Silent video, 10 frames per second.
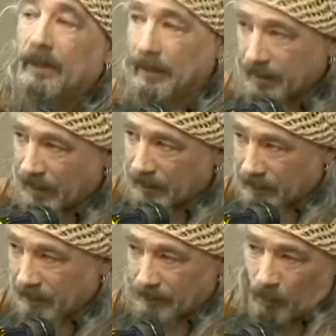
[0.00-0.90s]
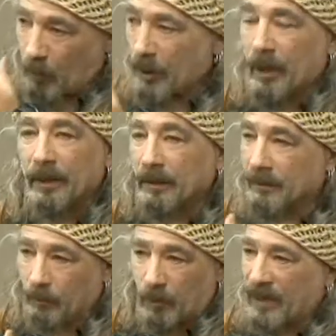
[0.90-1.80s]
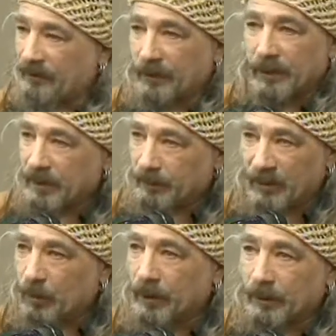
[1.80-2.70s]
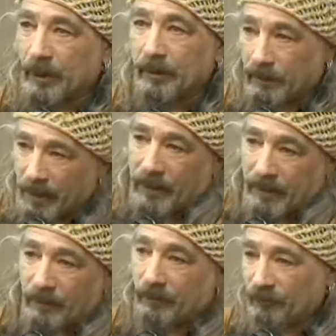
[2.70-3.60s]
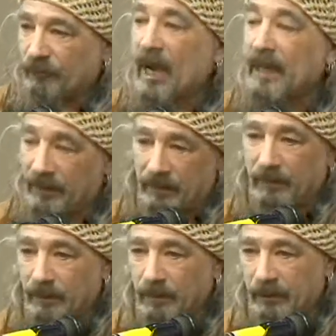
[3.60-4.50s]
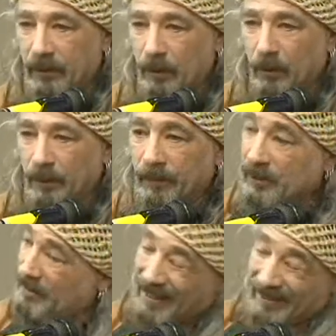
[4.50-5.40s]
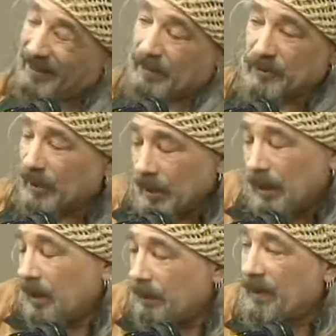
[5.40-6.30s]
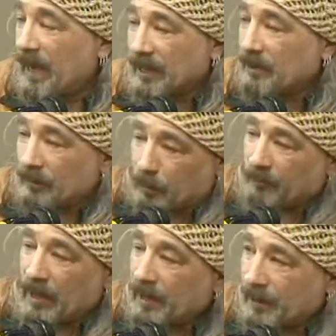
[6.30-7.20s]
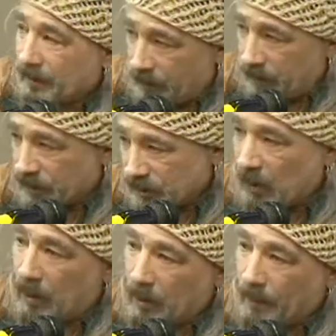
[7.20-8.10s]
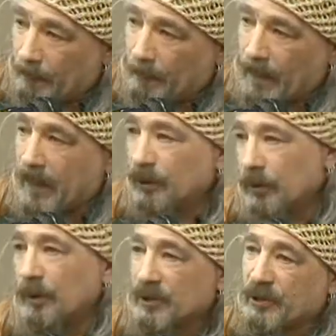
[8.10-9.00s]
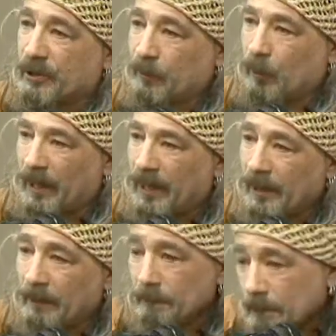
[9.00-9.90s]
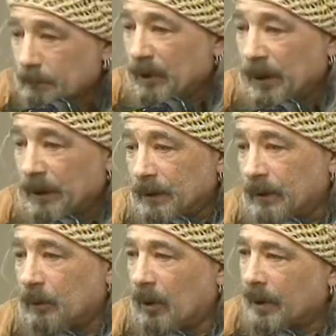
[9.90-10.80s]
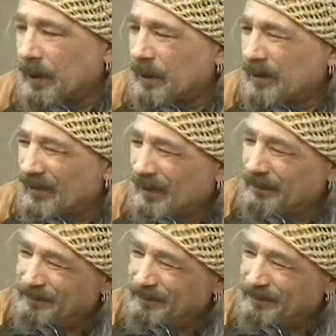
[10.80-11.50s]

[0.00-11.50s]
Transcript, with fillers: then work on whatever needed to be worked on to make them right to be recorded because a lot of times a band would write a, a song and do it a certain way, but you walk in and you say,